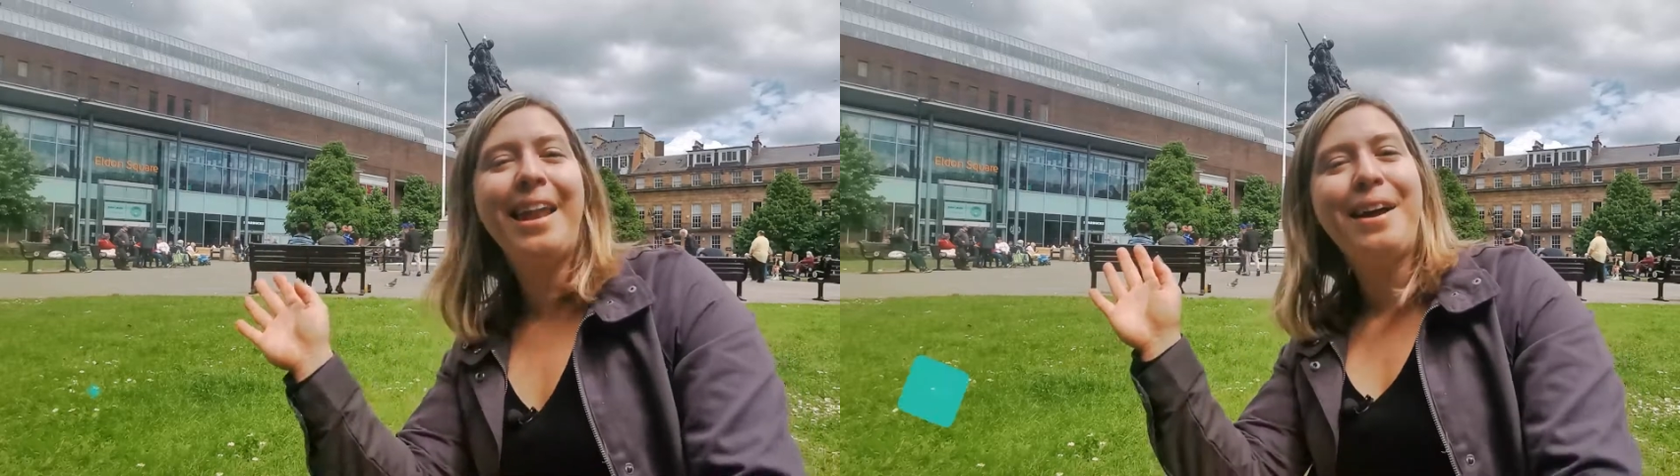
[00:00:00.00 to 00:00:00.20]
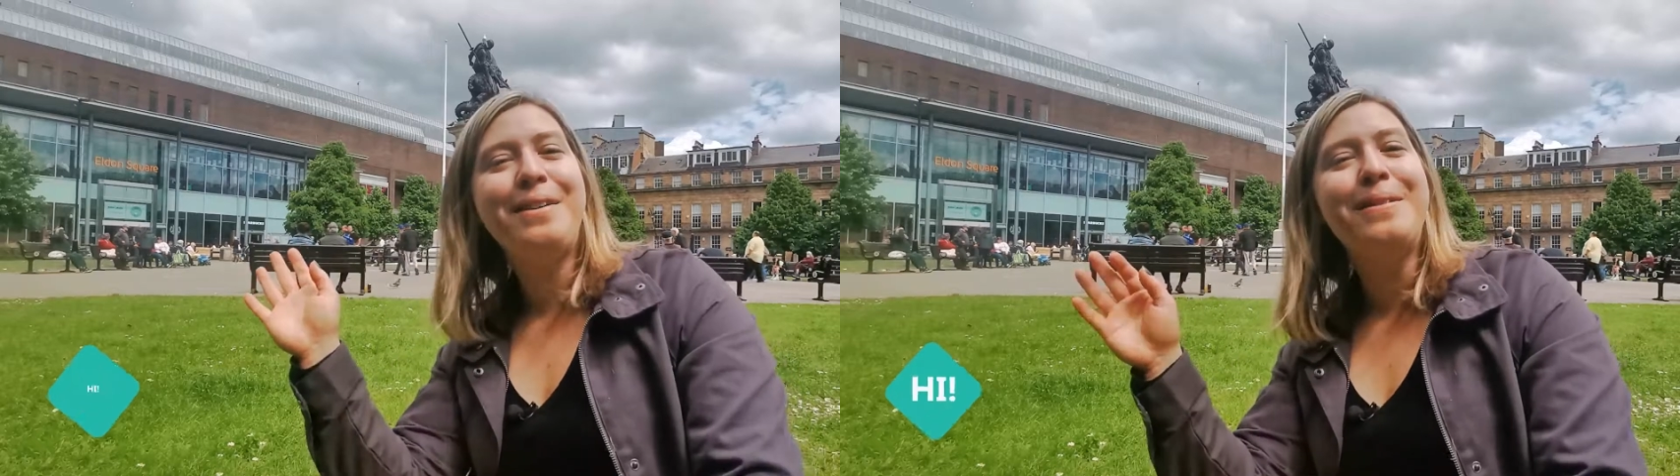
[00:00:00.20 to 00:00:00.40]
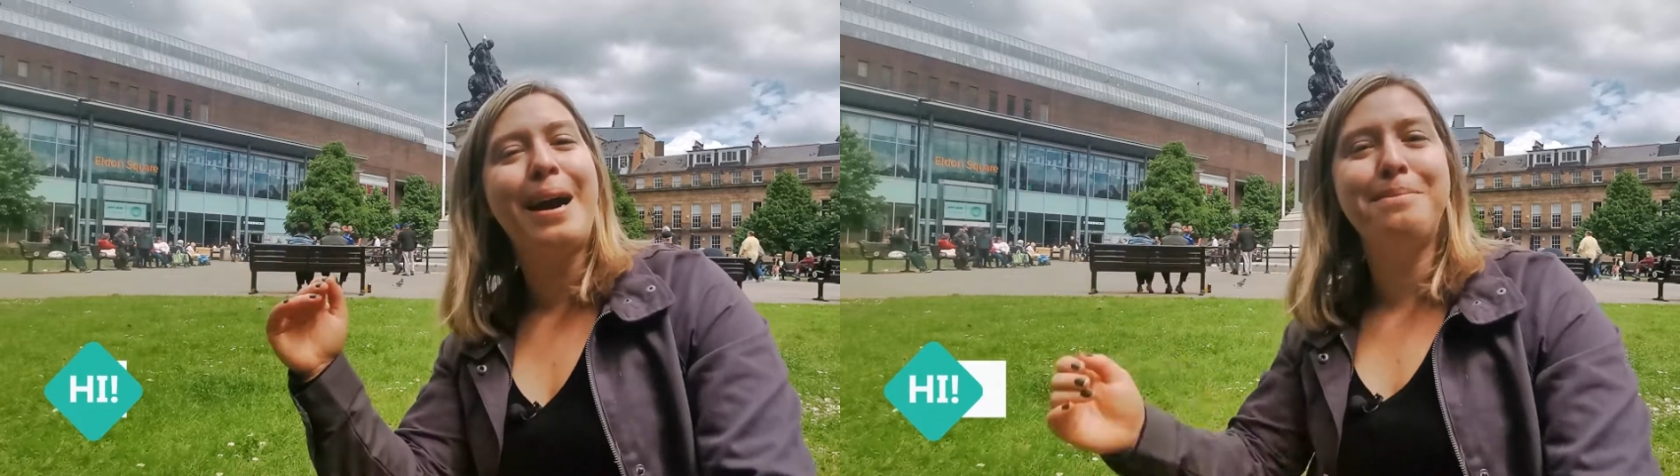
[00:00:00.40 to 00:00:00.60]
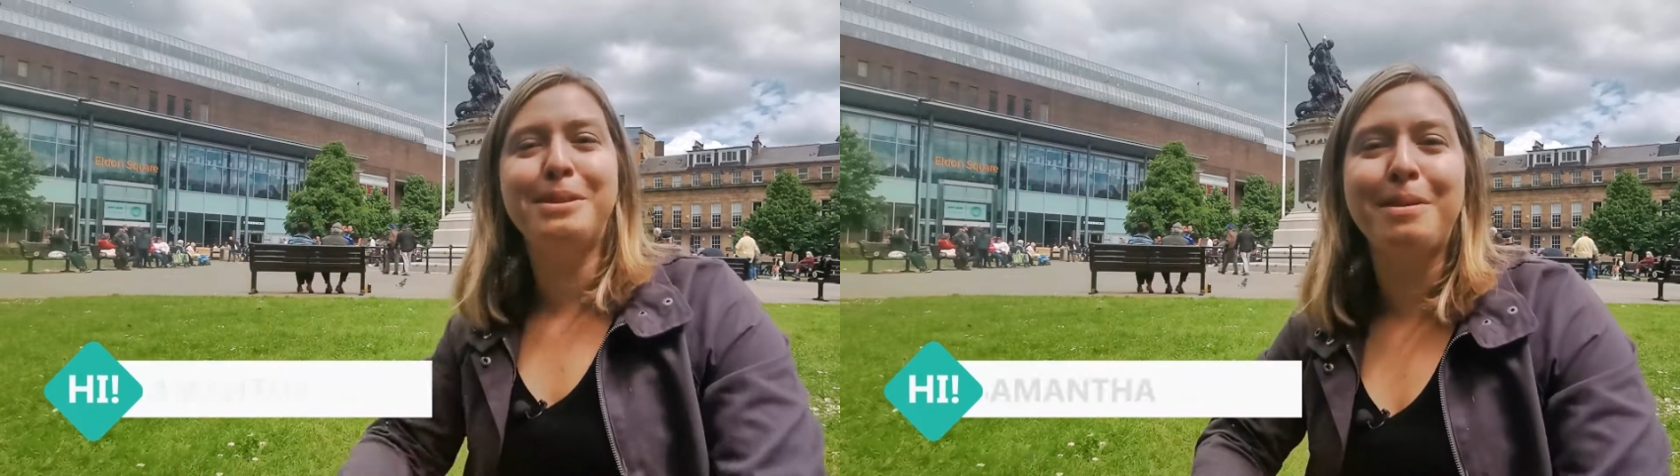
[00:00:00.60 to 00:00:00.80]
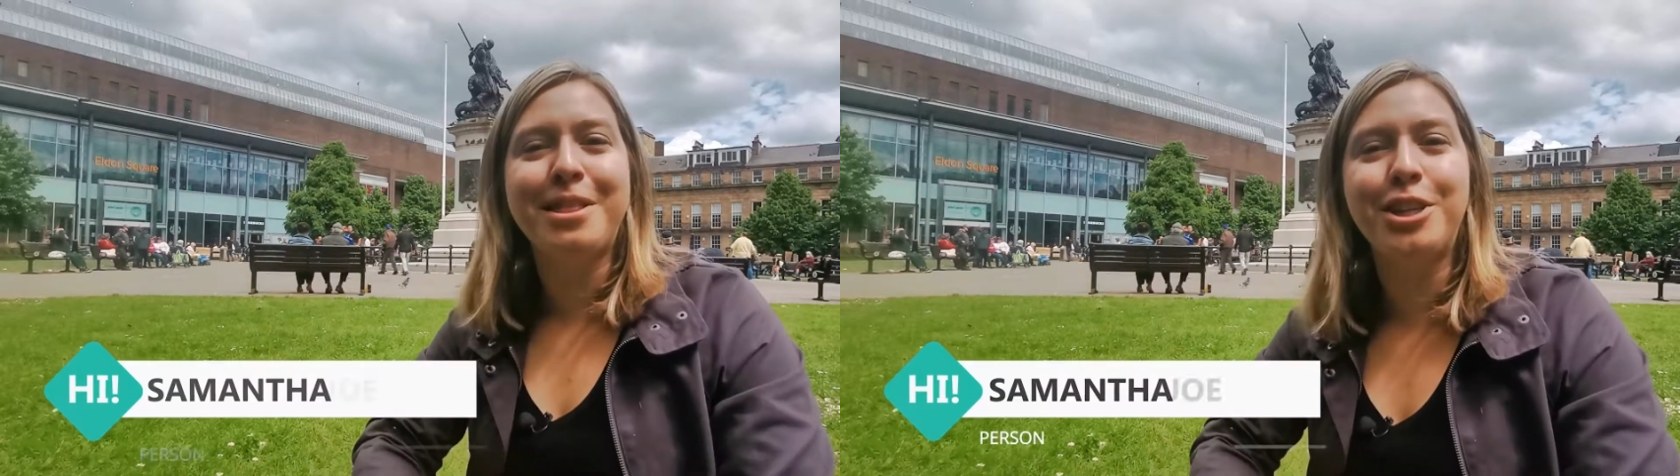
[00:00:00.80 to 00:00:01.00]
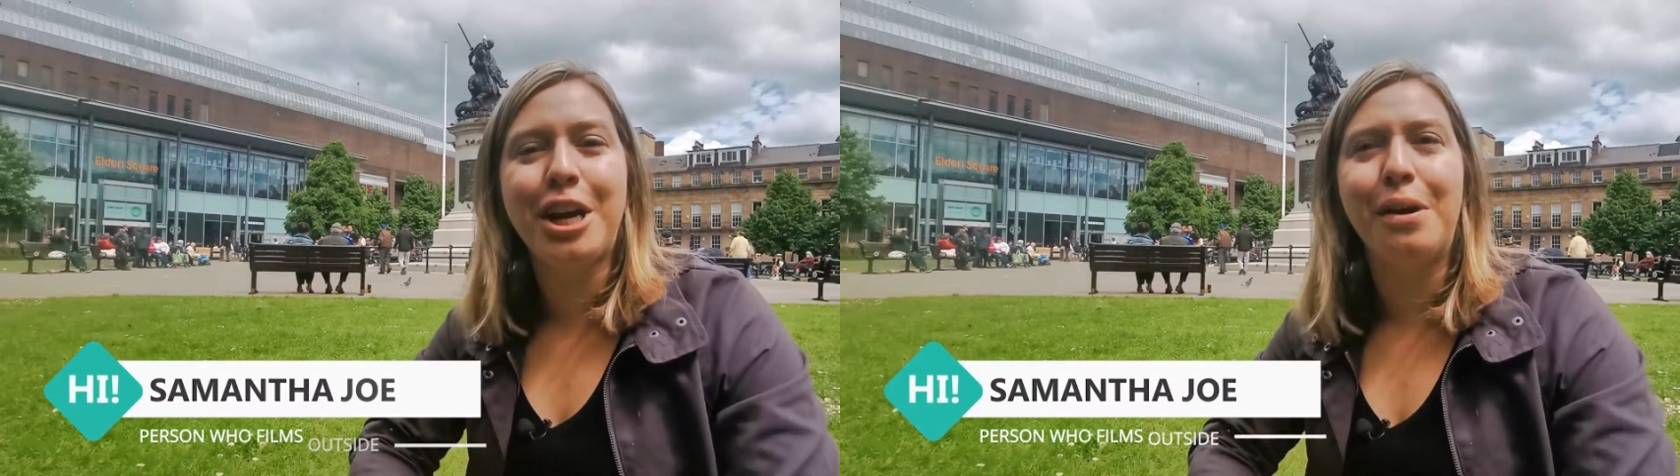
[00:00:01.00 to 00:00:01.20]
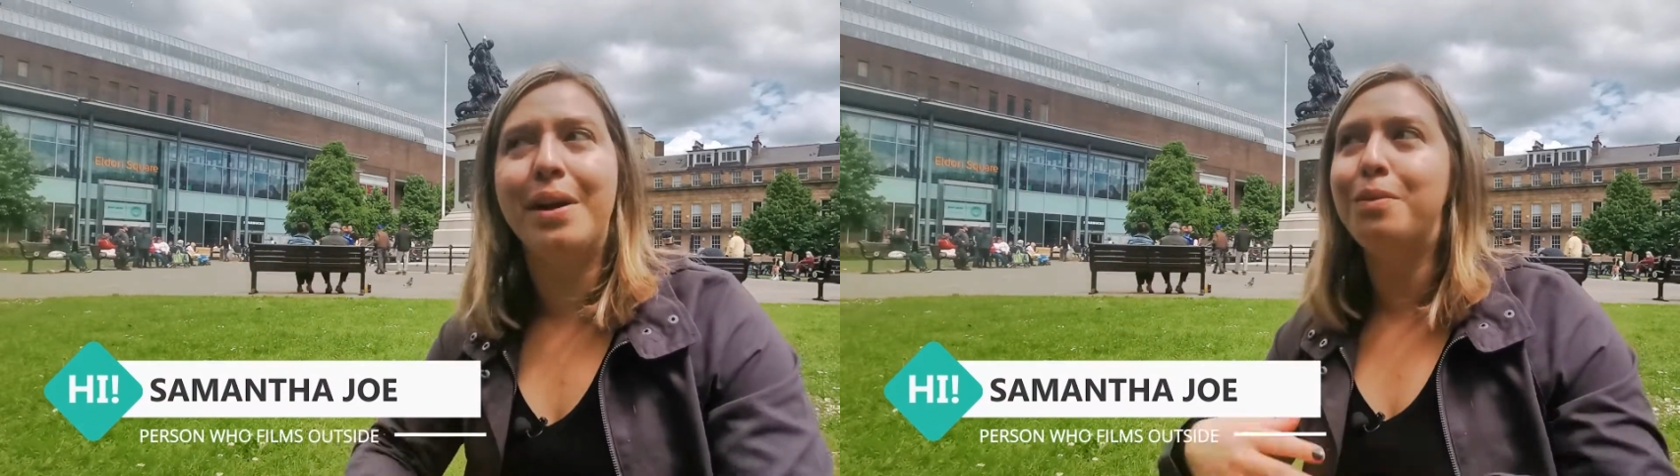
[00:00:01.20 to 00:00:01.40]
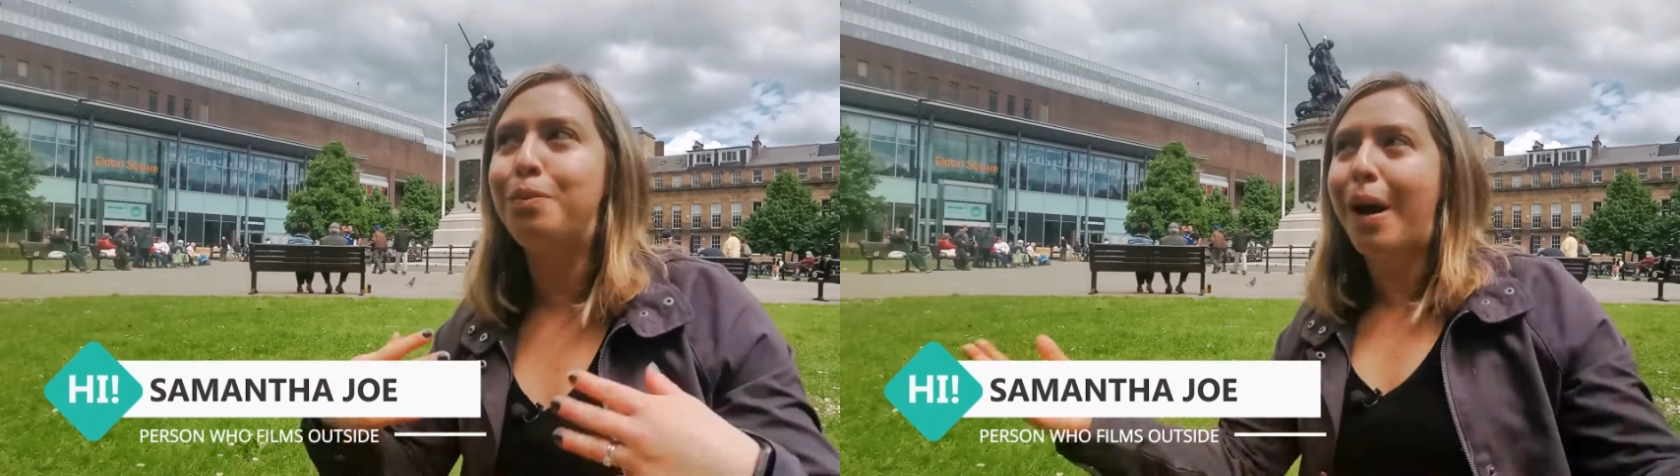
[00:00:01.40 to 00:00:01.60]
Hello, I'm Samantha
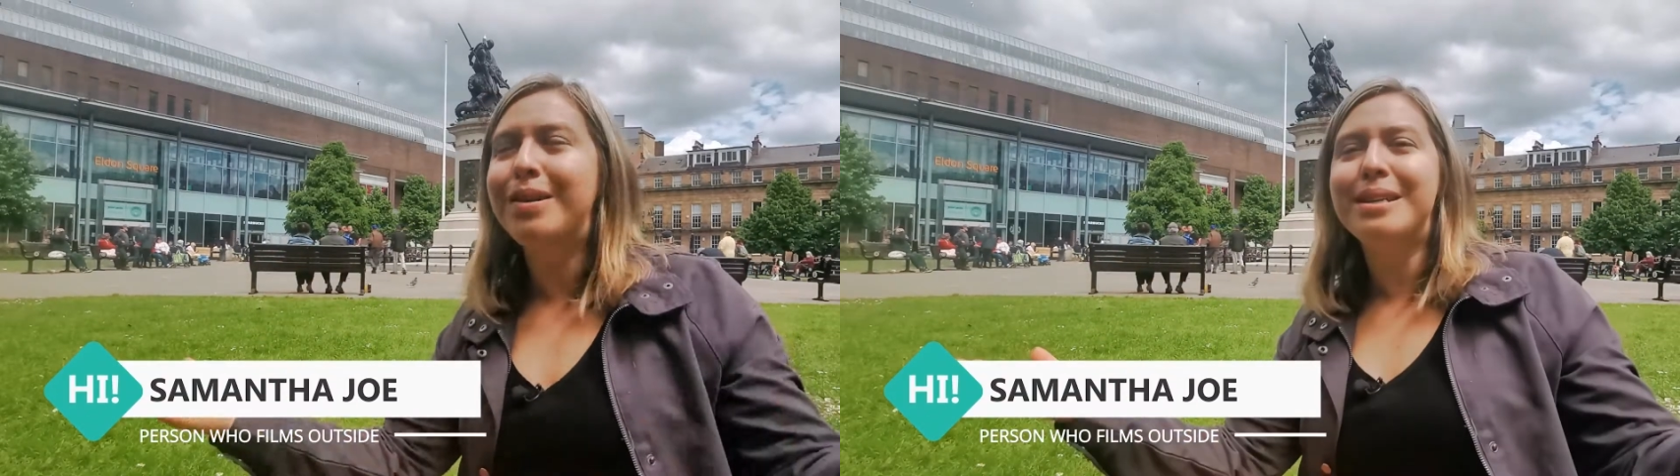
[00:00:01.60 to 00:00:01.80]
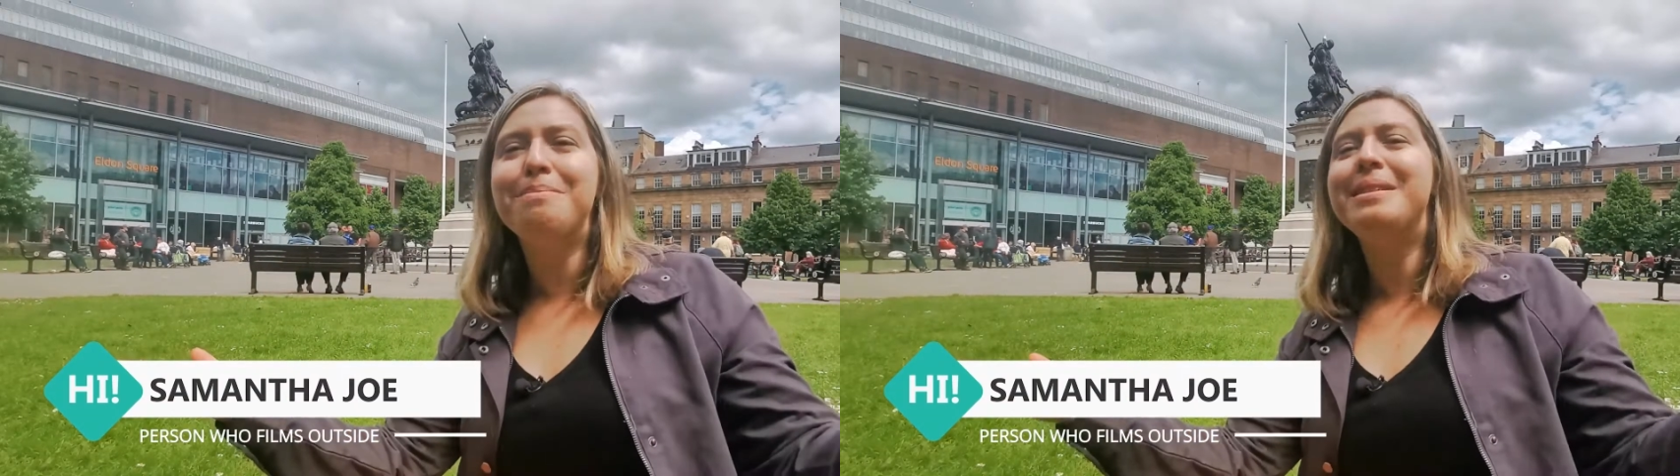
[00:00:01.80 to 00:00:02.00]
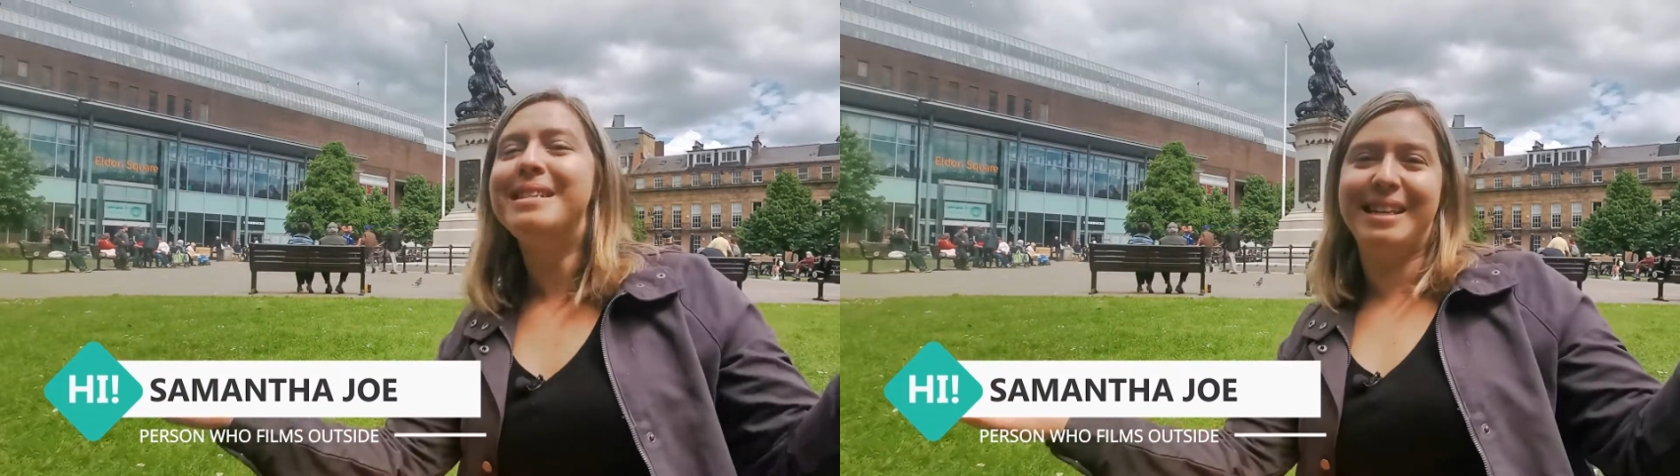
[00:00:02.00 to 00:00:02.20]
Jo, and welcome